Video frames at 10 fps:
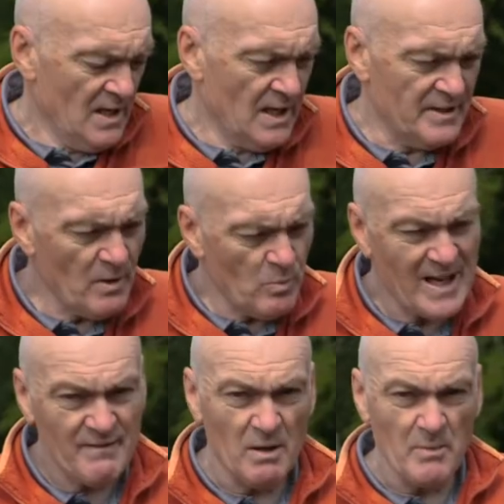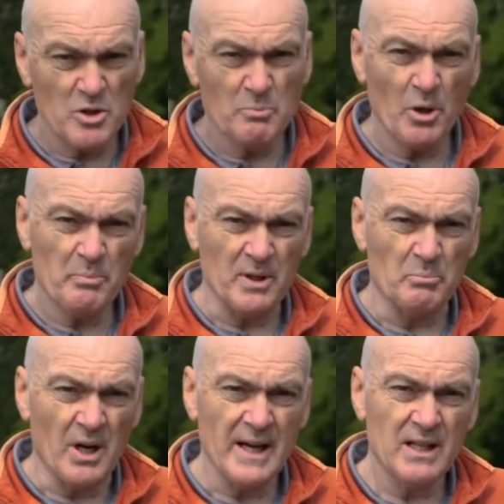And then we have our most popular
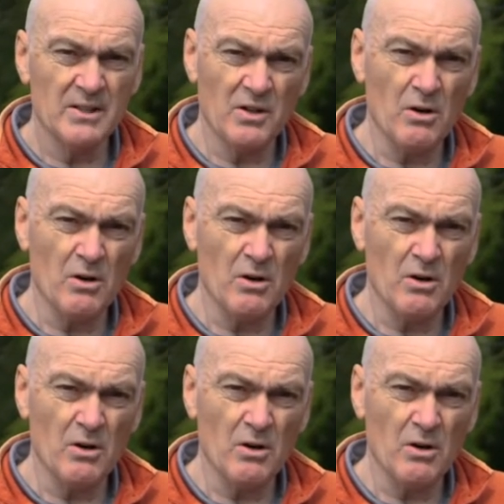bike, the